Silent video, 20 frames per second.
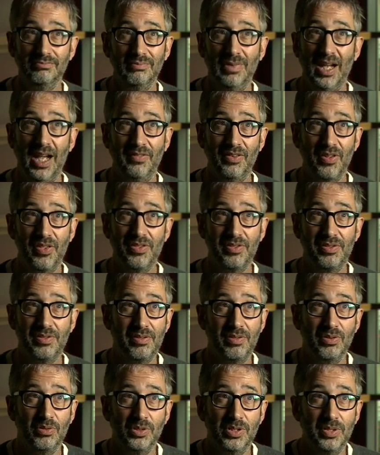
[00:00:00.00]
have a
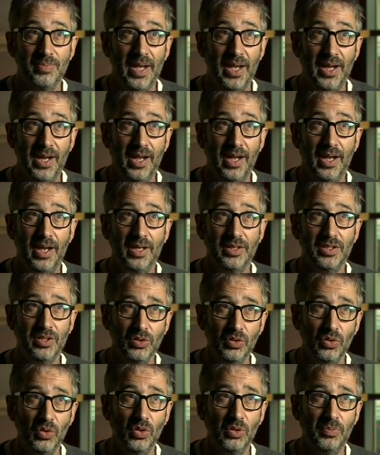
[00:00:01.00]
thought about it at
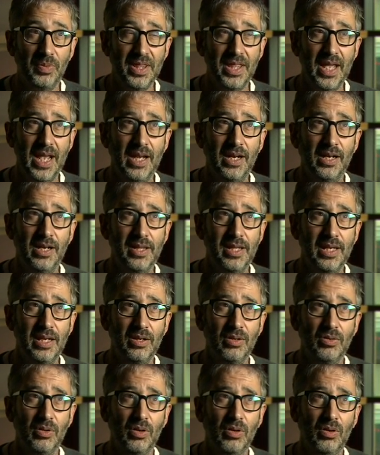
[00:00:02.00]
all. But then I
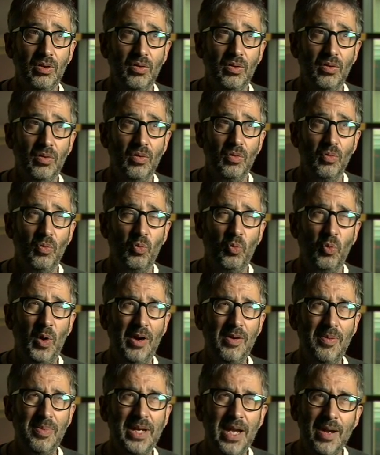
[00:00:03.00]
think
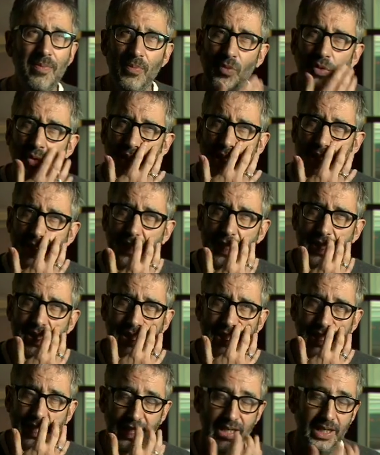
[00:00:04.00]
where I became more
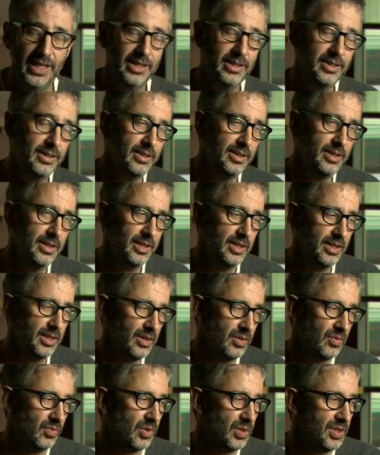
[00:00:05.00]
interested in it
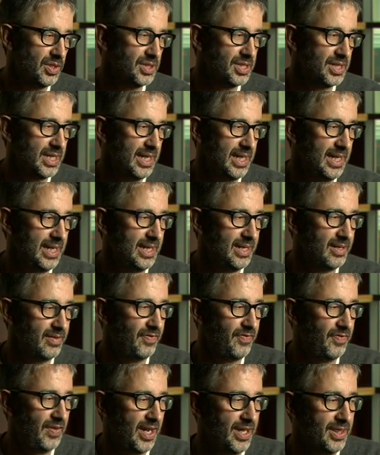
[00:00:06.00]
was in the
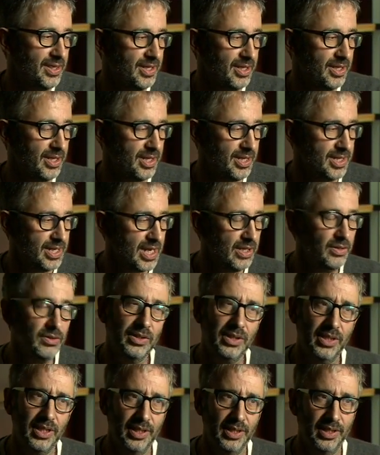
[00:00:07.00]
fact that
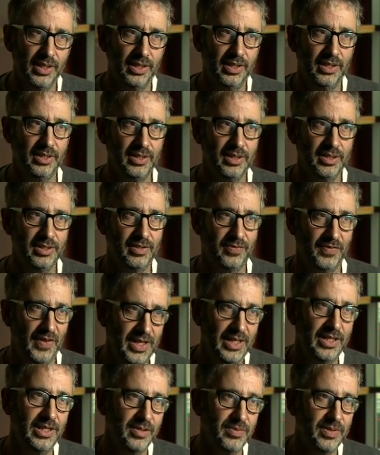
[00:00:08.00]
Anelka
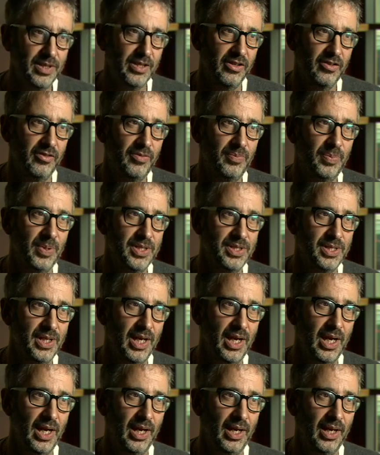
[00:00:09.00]
defended himself by
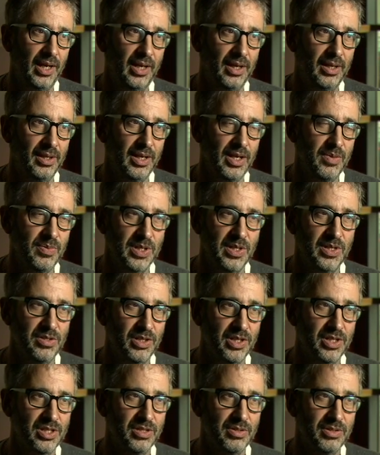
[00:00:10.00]
saying that he was only
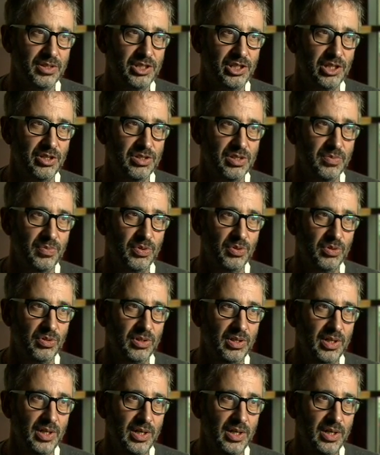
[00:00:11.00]
trying to show
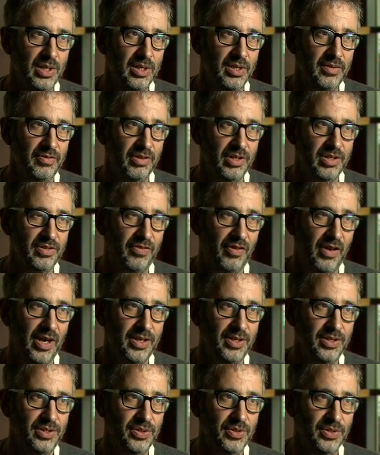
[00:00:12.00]
support for his
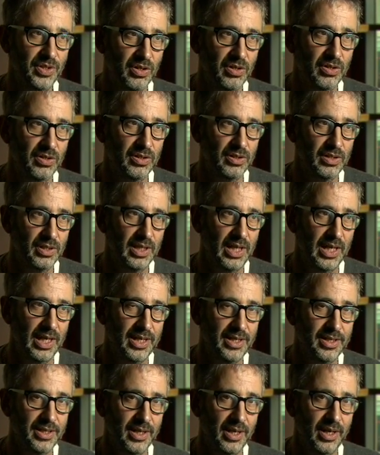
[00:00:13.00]
friend Dieudonné.
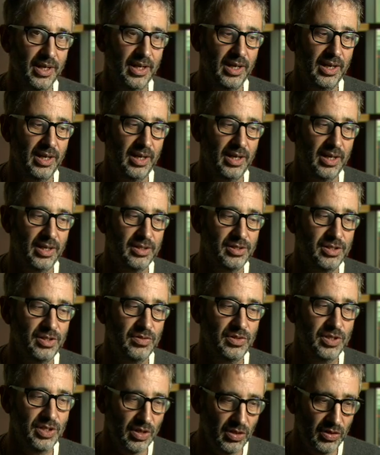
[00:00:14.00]
And
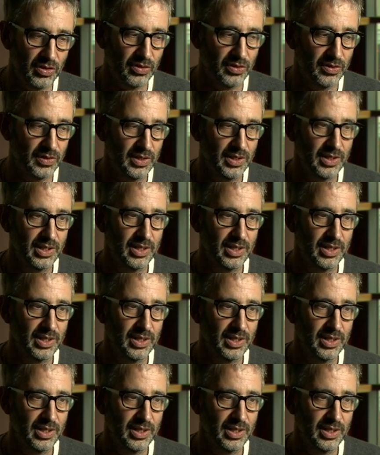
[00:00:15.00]
Dieudonné,